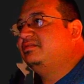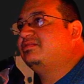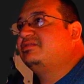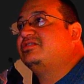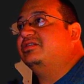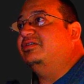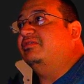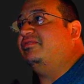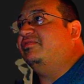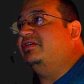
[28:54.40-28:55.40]
So
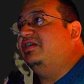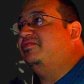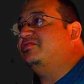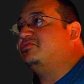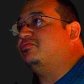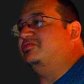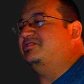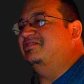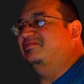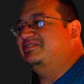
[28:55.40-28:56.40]
I forgot the source
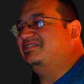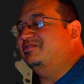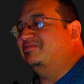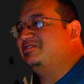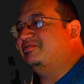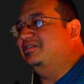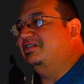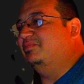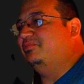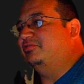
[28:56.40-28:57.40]
of it, so let's go ahead
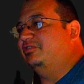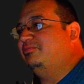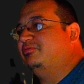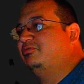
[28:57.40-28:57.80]
and pull it up real